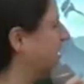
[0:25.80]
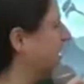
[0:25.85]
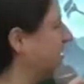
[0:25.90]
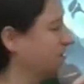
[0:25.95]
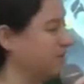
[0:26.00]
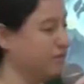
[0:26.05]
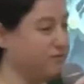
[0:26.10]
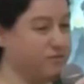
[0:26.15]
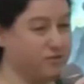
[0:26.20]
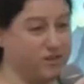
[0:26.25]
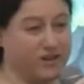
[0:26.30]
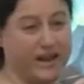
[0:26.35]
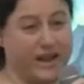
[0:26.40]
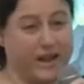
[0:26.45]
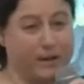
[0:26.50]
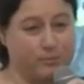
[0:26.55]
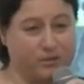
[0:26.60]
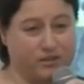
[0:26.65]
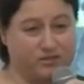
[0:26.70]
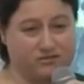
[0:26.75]
listen from
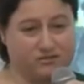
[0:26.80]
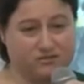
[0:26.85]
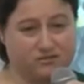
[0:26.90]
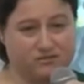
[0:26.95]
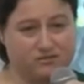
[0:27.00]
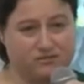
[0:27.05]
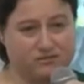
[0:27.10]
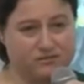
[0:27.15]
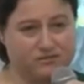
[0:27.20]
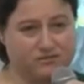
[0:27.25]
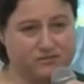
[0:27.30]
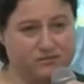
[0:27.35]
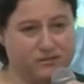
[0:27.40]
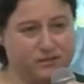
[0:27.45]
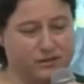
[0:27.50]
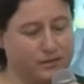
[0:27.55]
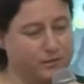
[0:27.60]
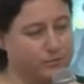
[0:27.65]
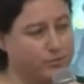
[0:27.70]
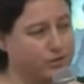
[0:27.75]
habits
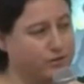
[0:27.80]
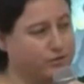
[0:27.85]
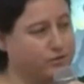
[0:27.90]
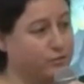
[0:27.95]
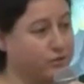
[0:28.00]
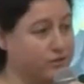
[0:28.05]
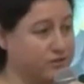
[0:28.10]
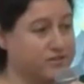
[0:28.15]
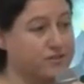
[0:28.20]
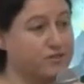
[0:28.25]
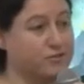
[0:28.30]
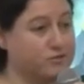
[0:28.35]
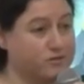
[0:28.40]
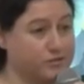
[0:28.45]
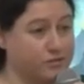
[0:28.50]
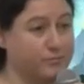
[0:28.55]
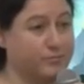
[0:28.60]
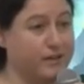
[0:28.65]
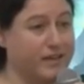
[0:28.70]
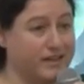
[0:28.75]
because we are
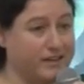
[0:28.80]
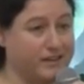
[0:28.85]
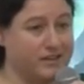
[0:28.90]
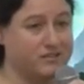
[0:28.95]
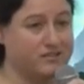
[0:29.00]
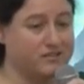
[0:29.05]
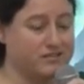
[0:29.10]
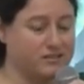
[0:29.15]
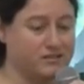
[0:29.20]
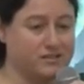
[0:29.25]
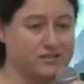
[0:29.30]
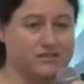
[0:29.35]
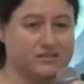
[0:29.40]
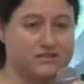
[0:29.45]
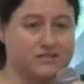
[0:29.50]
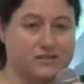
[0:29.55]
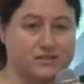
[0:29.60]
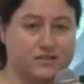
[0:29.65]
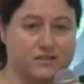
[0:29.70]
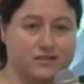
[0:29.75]
social beings, as
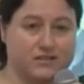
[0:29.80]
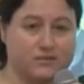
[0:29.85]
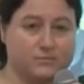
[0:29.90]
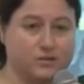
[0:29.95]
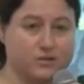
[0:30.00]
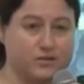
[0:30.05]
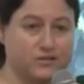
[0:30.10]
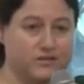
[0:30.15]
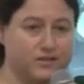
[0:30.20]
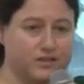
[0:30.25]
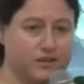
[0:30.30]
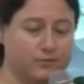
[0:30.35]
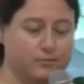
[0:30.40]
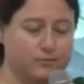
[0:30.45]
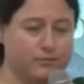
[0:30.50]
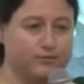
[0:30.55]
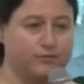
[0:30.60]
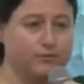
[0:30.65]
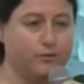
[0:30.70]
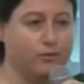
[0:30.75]
Christina has pointed out
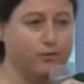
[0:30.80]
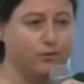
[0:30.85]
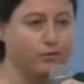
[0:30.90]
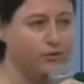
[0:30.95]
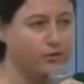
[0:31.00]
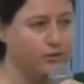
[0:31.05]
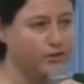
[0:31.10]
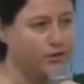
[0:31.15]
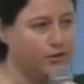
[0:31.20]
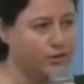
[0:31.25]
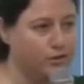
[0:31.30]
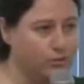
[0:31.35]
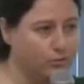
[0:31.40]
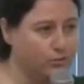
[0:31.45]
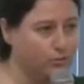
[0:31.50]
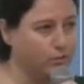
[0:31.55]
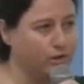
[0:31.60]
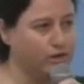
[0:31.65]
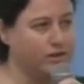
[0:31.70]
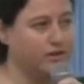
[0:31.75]
before.
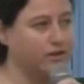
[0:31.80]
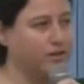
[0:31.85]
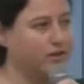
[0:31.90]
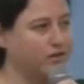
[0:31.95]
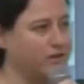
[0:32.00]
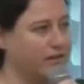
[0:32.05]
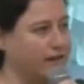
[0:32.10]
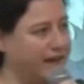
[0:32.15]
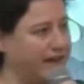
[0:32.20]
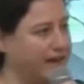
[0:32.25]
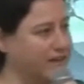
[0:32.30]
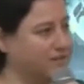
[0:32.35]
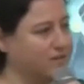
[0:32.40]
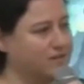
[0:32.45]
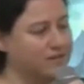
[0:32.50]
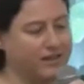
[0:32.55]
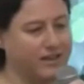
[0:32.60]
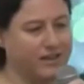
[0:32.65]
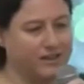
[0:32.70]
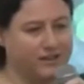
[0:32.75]
We are not
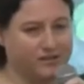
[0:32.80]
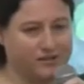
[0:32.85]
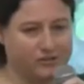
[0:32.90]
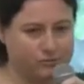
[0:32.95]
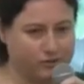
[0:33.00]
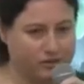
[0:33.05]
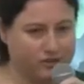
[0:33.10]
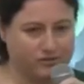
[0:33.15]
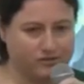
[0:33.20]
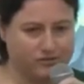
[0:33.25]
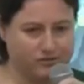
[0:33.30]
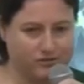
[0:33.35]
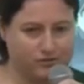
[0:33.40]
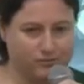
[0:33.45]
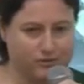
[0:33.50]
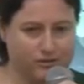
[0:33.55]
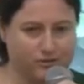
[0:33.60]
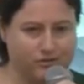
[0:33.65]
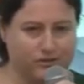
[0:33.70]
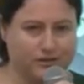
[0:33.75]
isolated creatures.
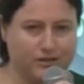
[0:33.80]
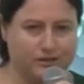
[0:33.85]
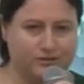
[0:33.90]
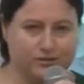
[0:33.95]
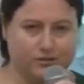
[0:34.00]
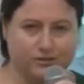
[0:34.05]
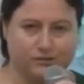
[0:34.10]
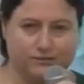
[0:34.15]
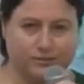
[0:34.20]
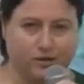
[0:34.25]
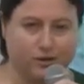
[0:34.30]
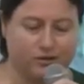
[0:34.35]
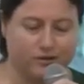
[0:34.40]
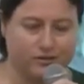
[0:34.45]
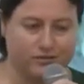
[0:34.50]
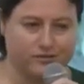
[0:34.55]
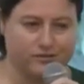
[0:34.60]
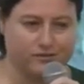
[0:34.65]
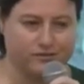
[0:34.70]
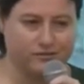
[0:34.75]
We don't live in the
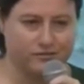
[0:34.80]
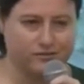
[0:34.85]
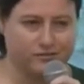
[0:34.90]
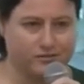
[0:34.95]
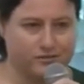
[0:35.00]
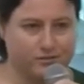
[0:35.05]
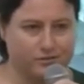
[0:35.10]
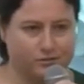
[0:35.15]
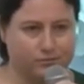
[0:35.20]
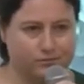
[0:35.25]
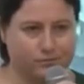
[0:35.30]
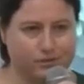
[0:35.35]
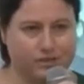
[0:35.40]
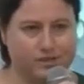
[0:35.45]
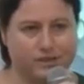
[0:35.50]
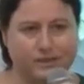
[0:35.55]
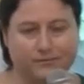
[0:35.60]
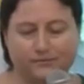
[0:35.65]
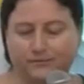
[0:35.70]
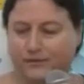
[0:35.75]
forest. We
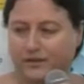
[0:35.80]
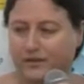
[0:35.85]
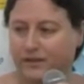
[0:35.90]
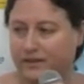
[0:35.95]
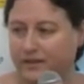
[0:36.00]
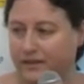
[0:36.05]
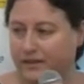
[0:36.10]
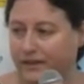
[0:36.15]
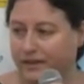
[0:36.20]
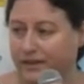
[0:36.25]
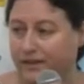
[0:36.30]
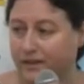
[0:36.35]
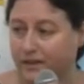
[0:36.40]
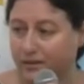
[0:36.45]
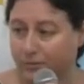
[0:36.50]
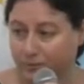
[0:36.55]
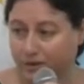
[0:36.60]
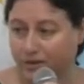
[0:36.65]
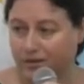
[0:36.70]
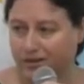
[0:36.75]
live in a
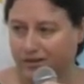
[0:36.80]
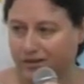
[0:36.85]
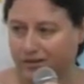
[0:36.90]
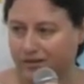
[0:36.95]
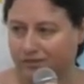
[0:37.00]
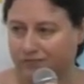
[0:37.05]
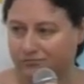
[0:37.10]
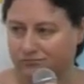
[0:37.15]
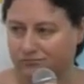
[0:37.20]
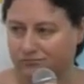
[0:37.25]
community.